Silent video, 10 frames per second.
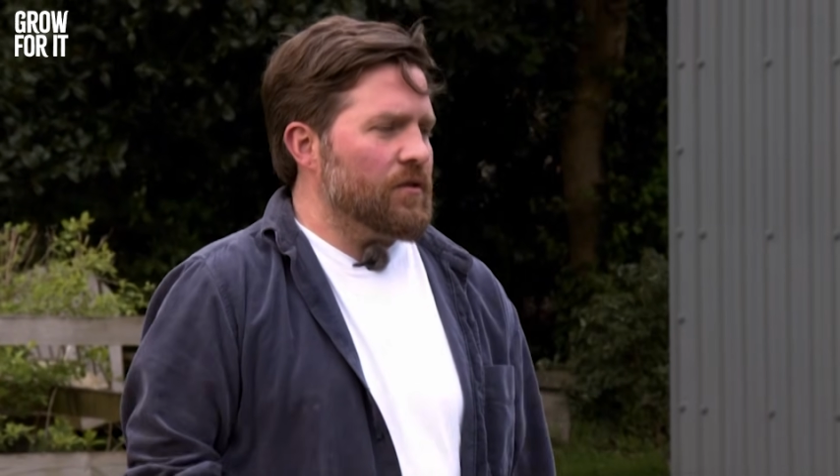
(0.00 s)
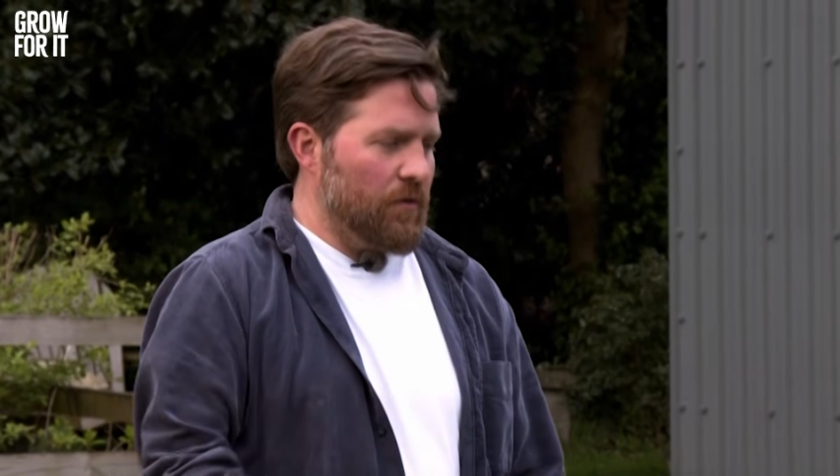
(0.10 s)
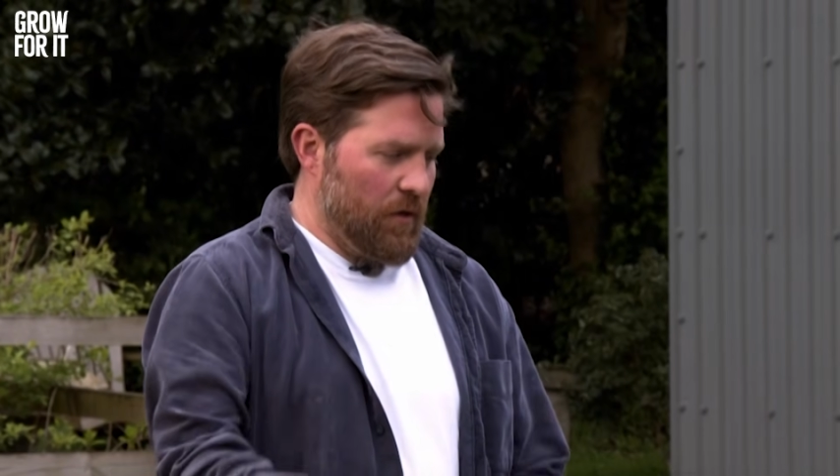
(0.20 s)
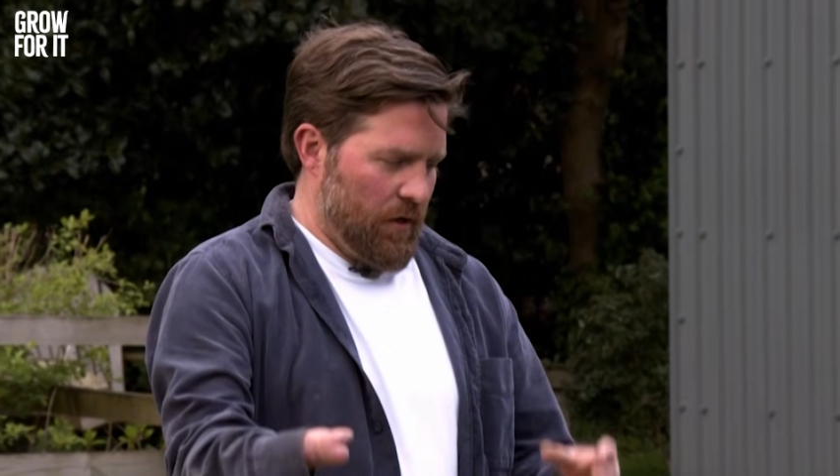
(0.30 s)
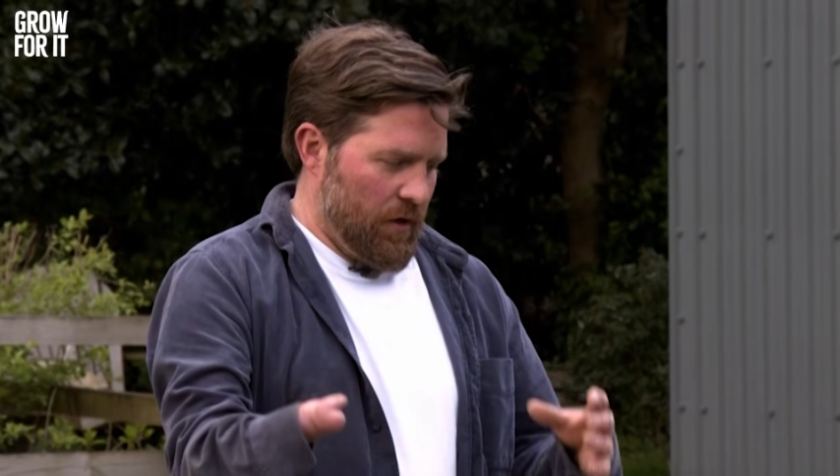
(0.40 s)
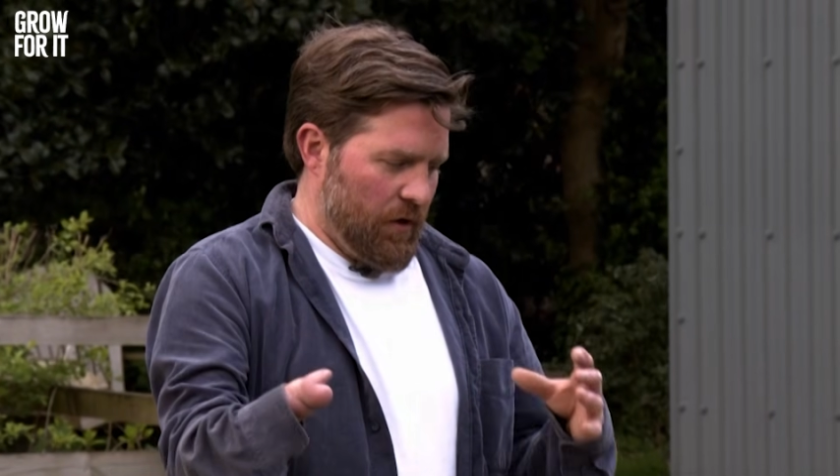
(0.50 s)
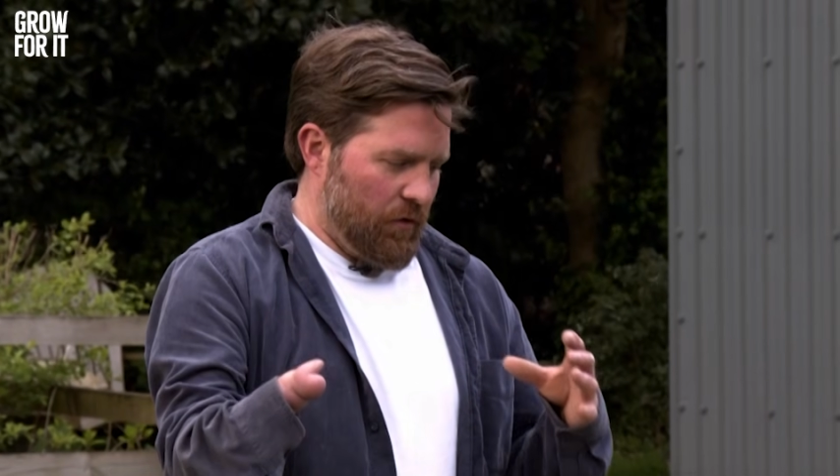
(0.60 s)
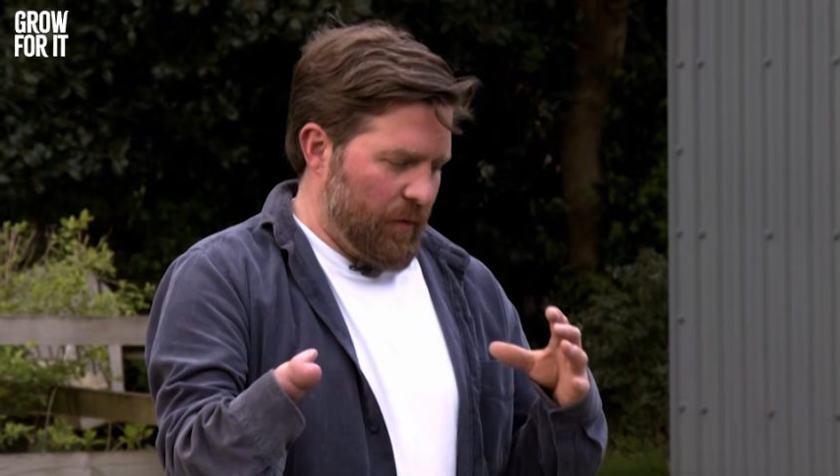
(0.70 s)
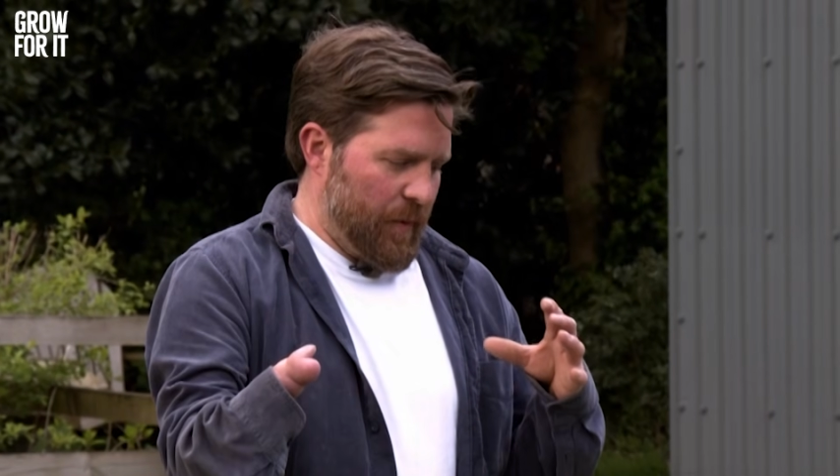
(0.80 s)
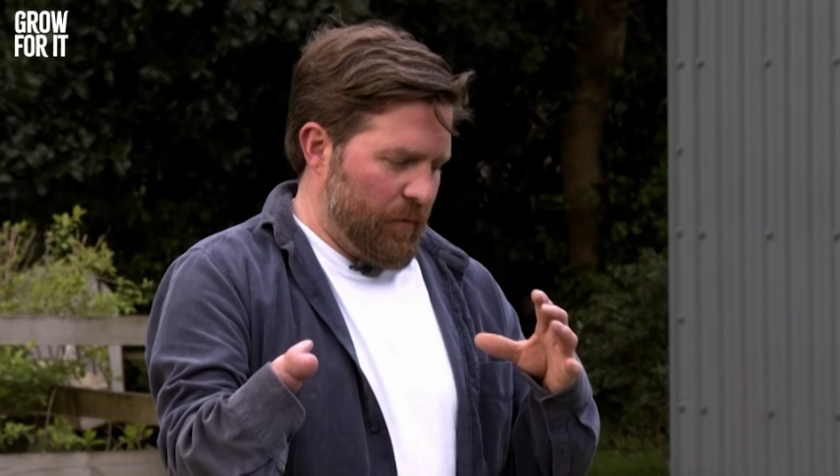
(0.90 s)
So
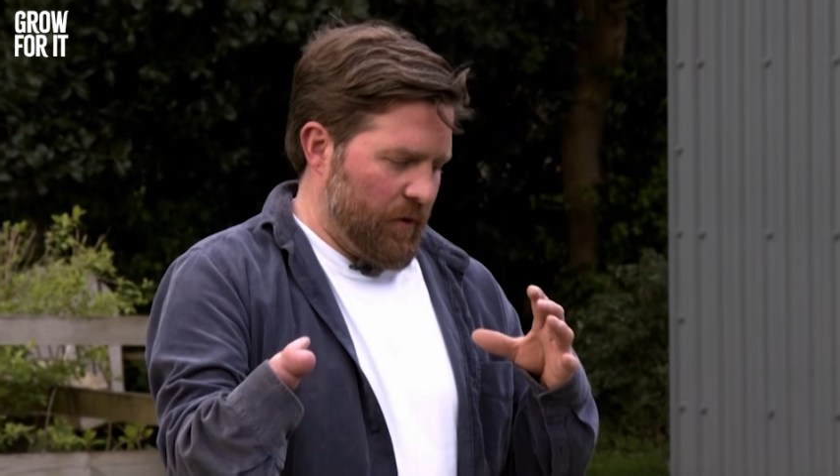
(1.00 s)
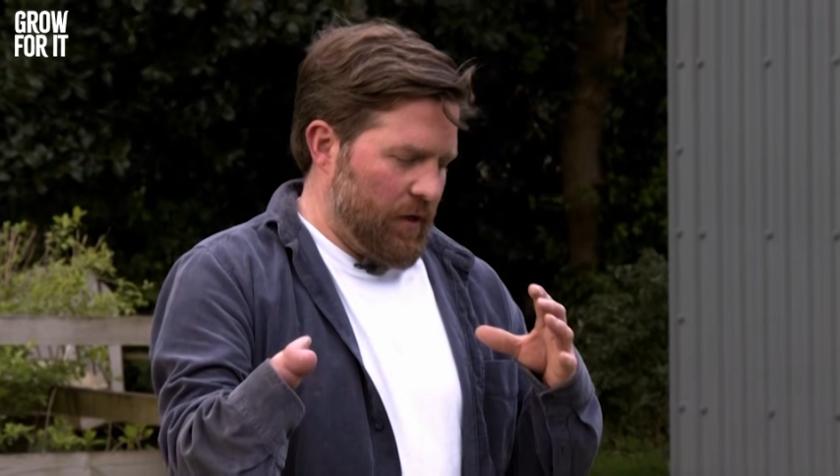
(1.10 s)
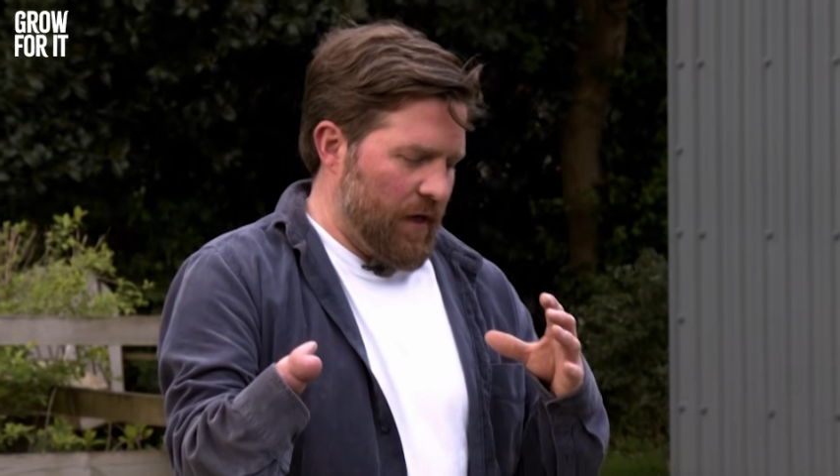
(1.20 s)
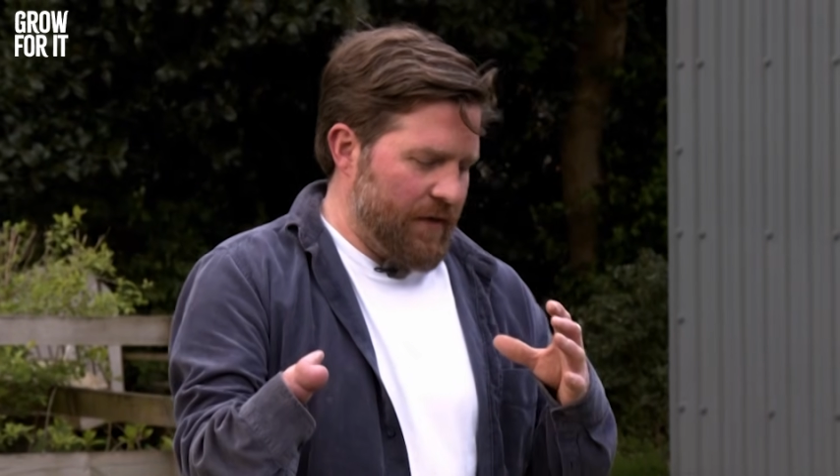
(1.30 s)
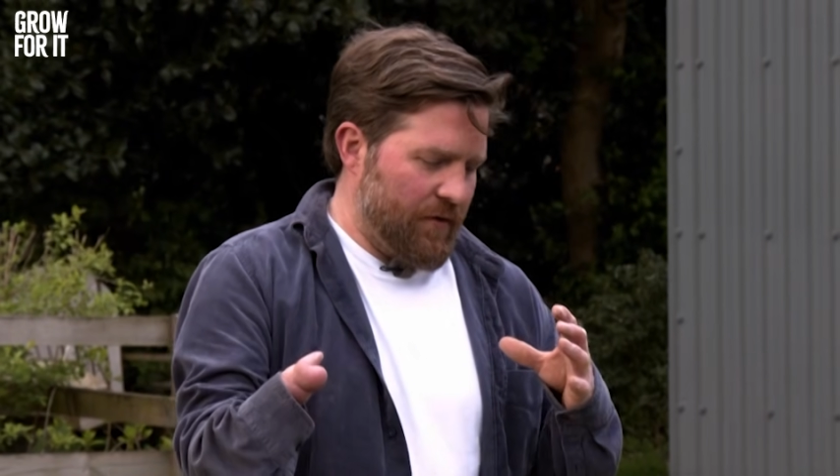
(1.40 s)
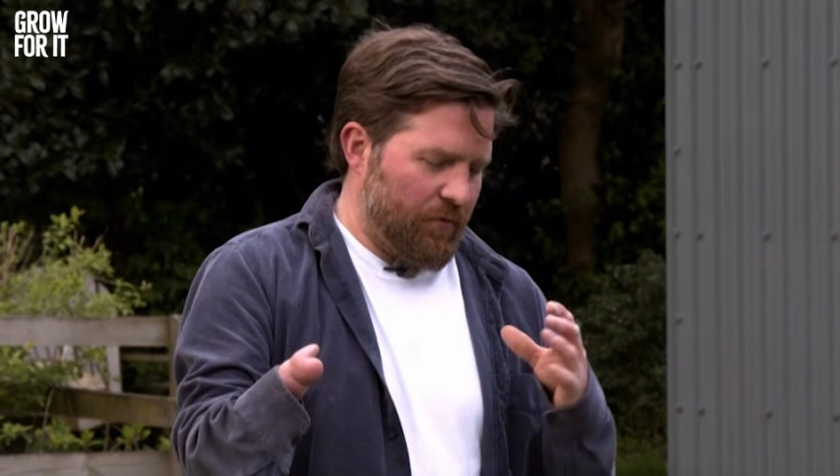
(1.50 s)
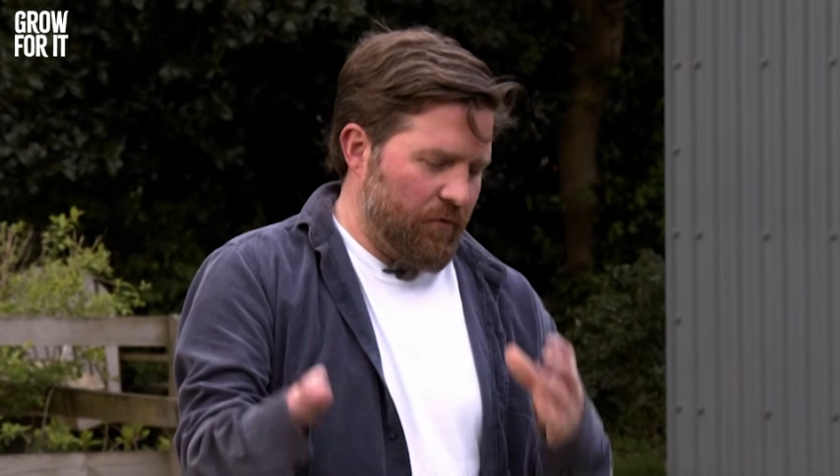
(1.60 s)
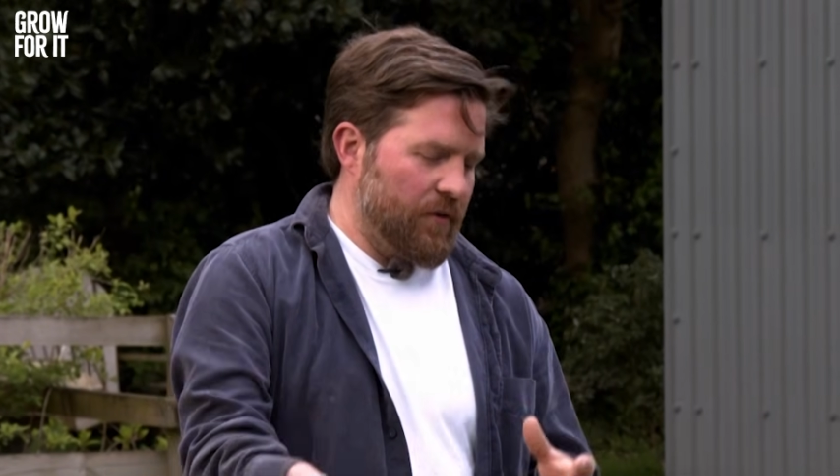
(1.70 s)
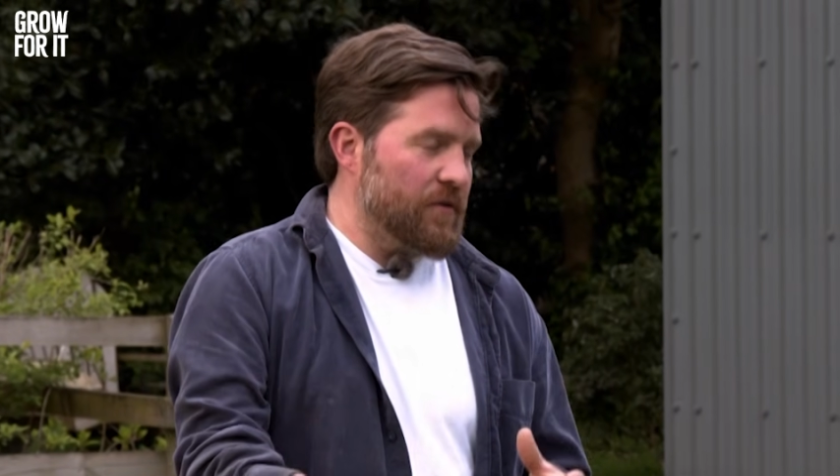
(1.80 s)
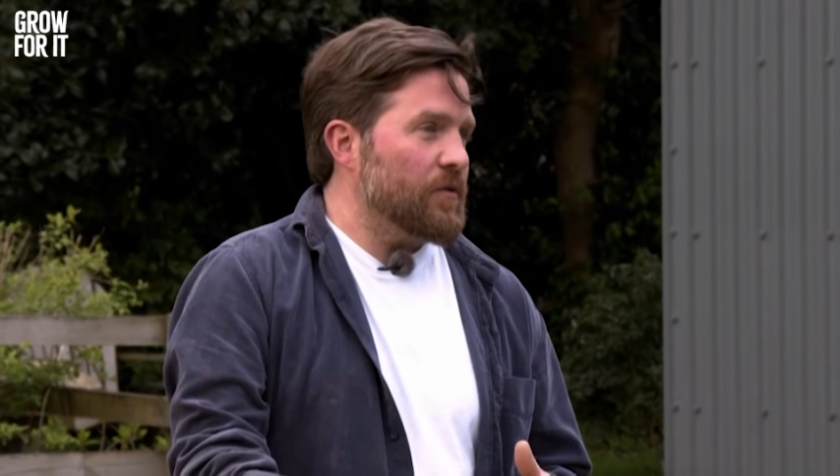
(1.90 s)
a lot of people are inclined to
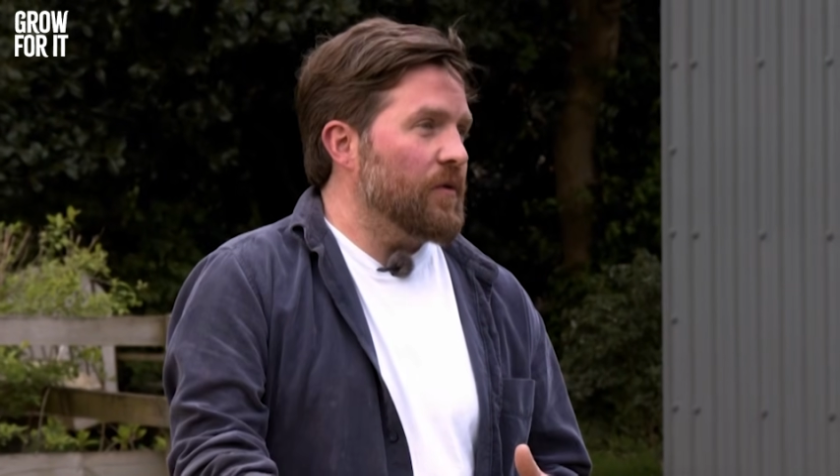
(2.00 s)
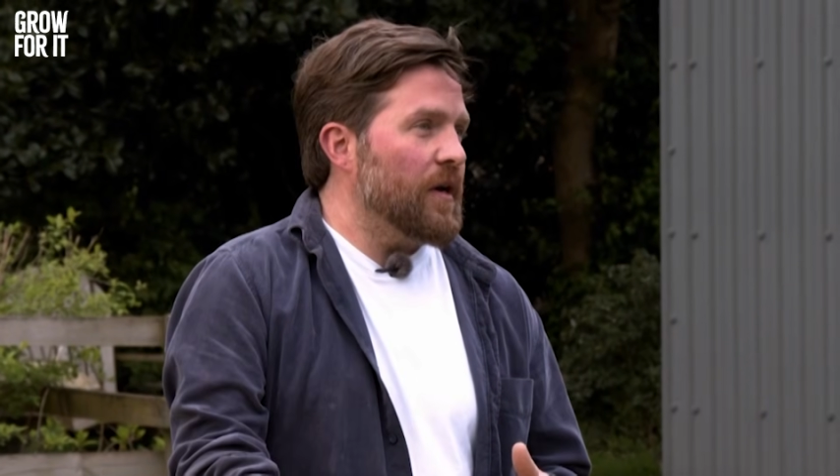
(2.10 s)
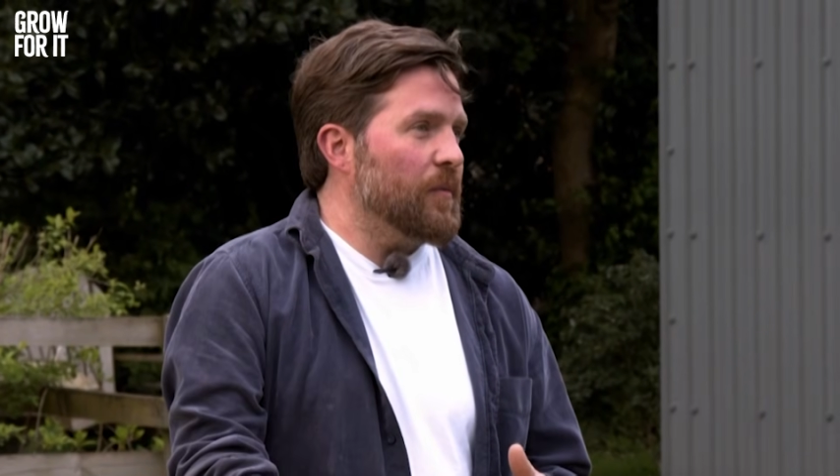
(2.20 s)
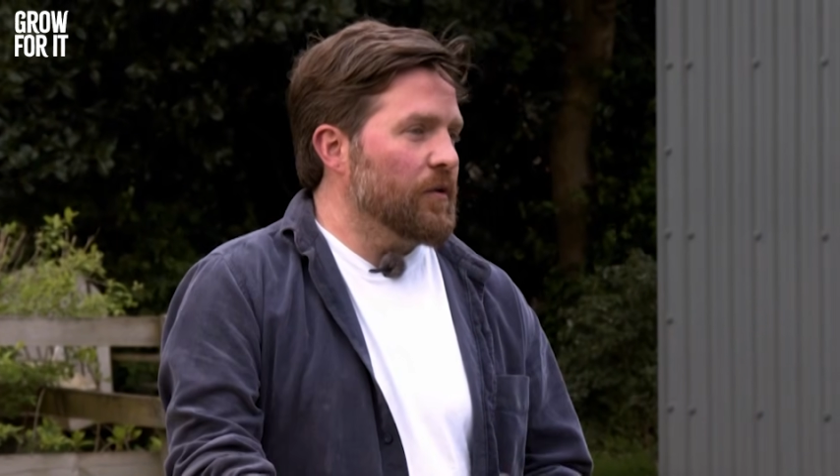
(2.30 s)
throw things away,